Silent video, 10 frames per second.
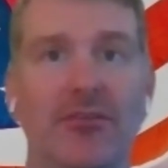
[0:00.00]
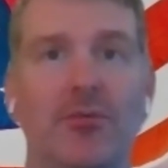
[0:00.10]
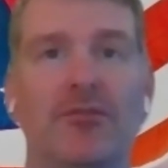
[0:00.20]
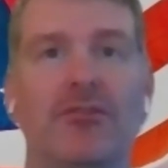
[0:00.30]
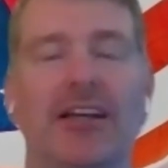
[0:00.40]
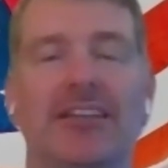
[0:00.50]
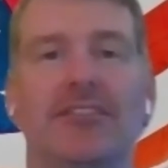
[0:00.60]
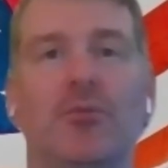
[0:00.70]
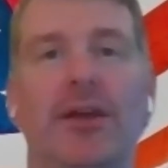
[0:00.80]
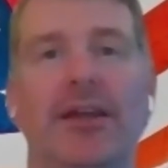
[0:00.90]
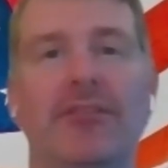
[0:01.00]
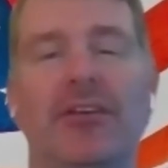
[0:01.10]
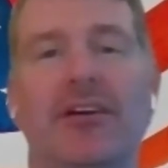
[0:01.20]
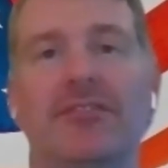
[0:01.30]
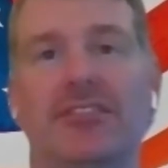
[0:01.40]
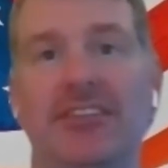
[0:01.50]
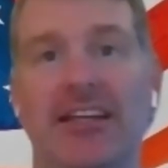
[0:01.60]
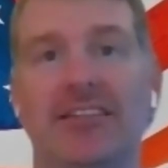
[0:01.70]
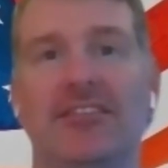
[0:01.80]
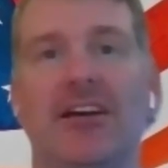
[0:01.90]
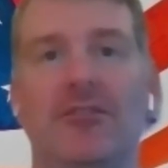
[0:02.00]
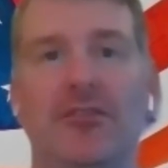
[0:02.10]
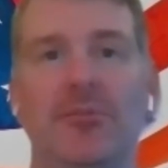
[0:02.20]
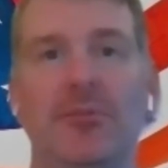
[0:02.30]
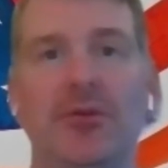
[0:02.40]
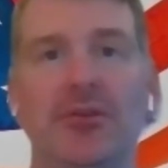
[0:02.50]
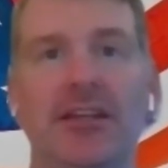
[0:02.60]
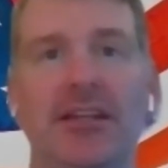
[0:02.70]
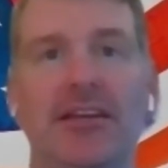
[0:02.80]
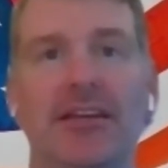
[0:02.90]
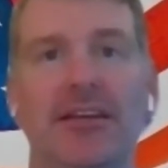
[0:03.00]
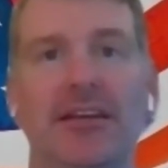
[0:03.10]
reflects a waiver of state sovereign immunity.